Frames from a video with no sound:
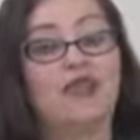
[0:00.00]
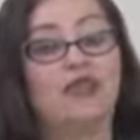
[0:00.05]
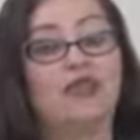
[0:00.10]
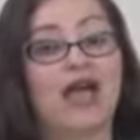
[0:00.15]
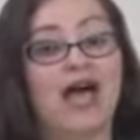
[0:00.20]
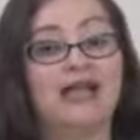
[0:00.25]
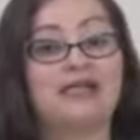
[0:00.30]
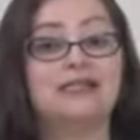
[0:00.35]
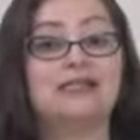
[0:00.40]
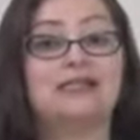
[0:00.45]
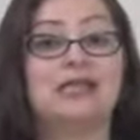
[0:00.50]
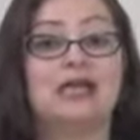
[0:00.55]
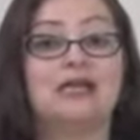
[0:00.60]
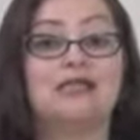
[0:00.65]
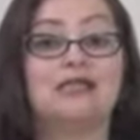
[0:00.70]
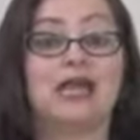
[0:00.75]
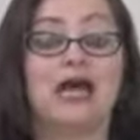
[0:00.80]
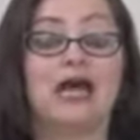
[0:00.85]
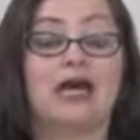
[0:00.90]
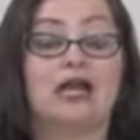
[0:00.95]
That's
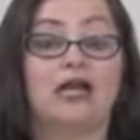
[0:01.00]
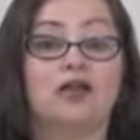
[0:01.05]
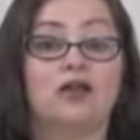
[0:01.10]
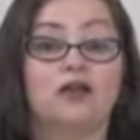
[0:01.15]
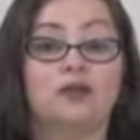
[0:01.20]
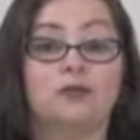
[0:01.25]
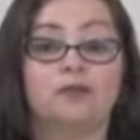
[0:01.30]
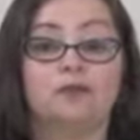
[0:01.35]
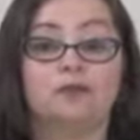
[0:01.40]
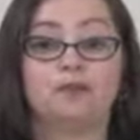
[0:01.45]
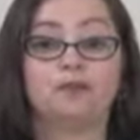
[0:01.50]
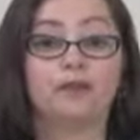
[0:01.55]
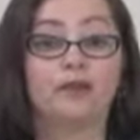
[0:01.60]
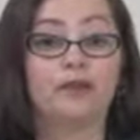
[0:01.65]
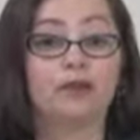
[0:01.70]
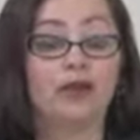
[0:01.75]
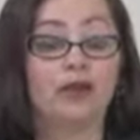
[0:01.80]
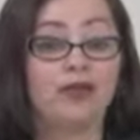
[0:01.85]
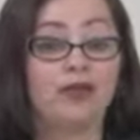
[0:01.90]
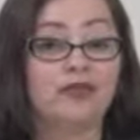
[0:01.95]
satire.
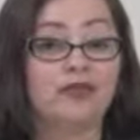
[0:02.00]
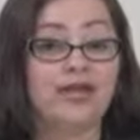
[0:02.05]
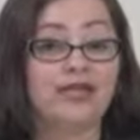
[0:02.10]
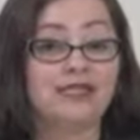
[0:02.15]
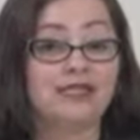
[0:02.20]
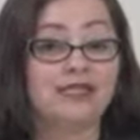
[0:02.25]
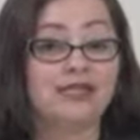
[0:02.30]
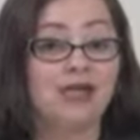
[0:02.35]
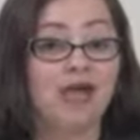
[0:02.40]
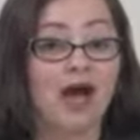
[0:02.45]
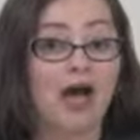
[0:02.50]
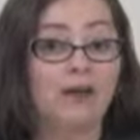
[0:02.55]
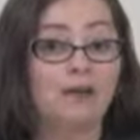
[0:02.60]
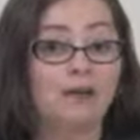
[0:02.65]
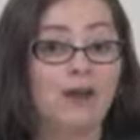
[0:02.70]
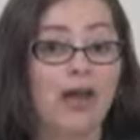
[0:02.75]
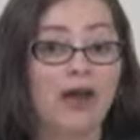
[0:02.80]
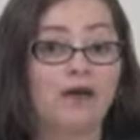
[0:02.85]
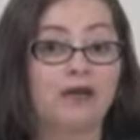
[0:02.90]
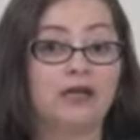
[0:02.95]
That's
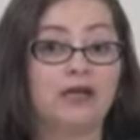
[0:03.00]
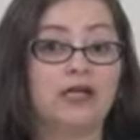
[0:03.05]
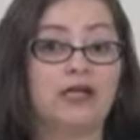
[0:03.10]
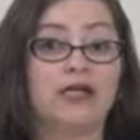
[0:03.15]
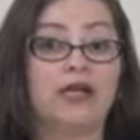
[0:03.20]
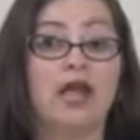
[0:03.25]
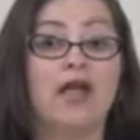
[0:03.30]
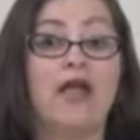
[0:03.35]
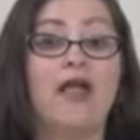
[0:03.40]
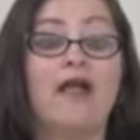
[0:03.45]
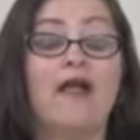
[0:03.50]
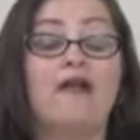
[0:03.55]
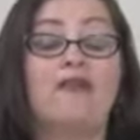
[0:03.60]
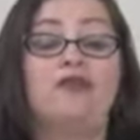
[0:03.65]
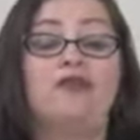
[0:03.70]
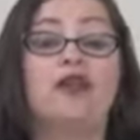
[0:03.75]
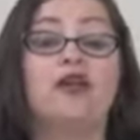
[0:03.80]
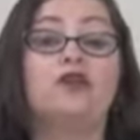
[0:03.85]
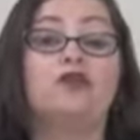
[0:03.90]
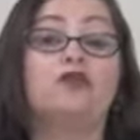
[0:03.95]
not parody,
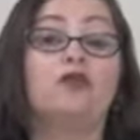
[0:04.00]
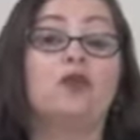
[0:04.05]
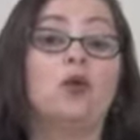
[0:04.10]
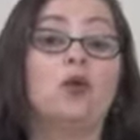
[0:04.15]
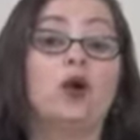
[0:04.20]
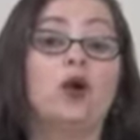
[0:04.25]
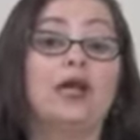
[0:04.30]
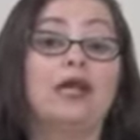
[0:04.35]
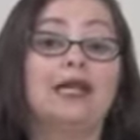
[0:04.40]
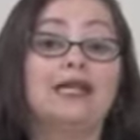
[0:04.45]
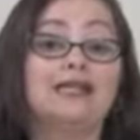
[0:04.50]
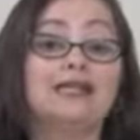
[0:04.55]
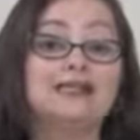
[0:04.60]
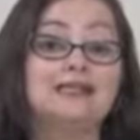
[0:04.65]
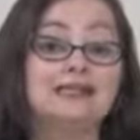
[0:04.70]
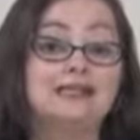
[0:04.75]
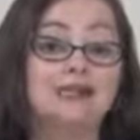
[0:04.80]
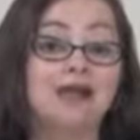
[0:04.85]
and therefore it is